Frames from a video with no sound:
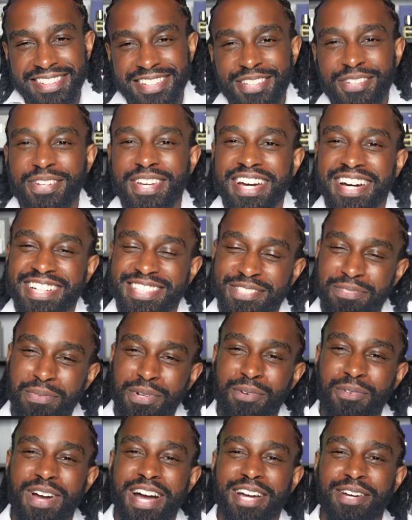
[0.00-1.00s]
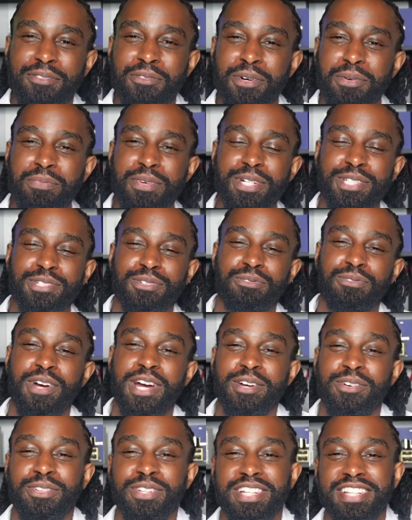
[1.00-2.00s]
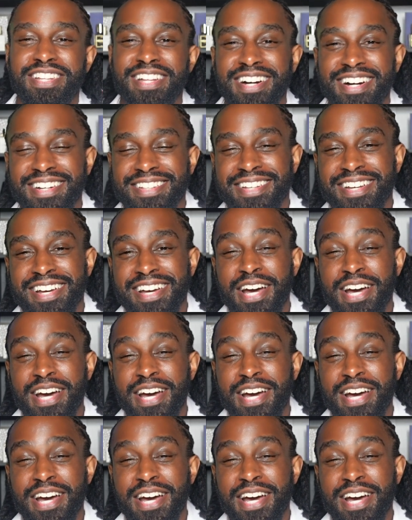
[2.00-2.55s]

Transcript: You guys have been rocking with Mills and Fragrantly Locd.